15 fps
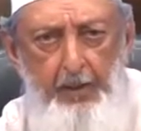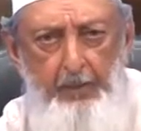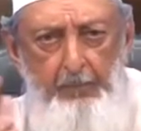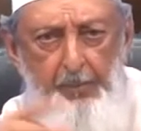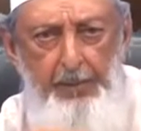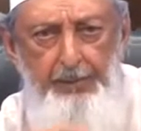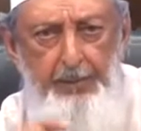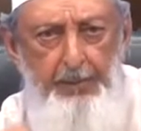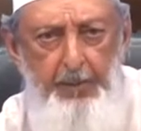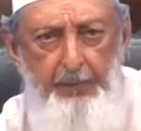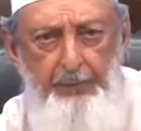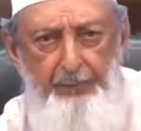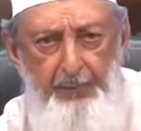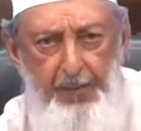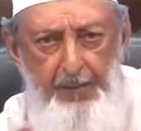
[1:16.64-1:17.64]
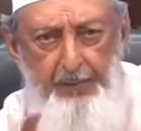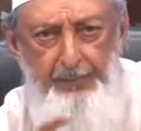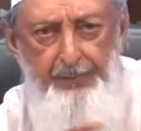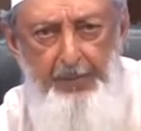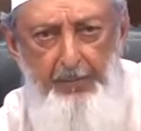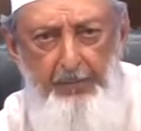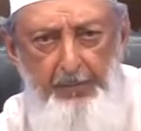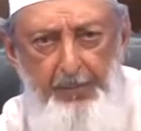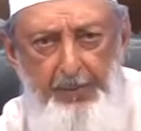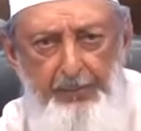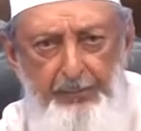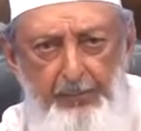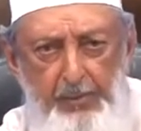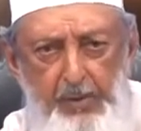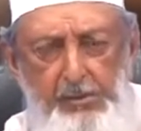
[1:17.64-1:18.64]
Britain and France
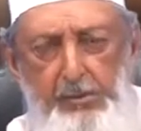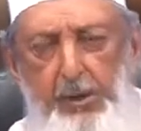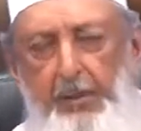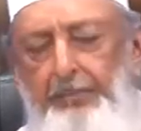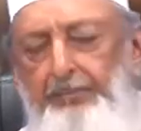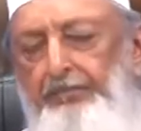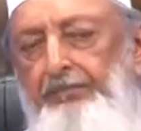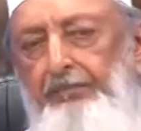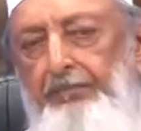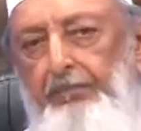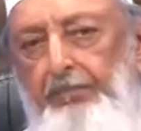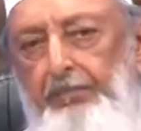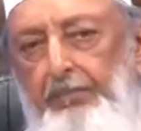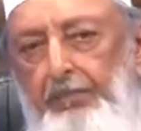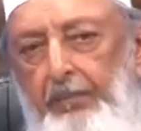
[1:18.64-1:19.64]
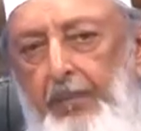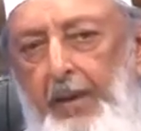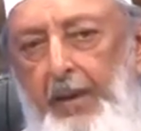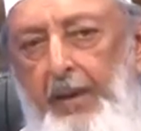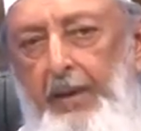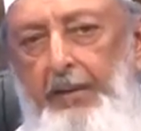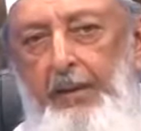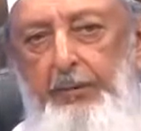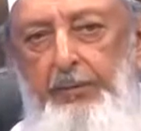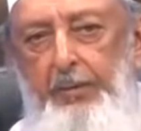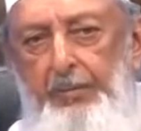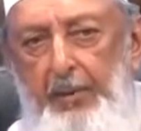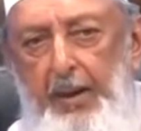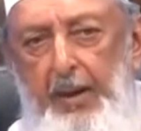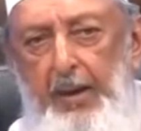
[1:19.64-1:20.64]
embraced Russia in a
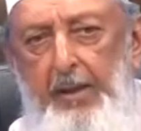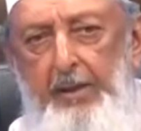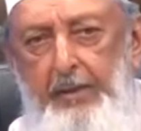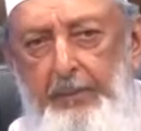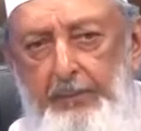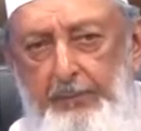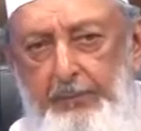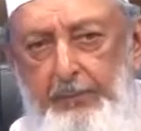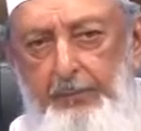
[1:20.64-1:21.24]
triple alliance.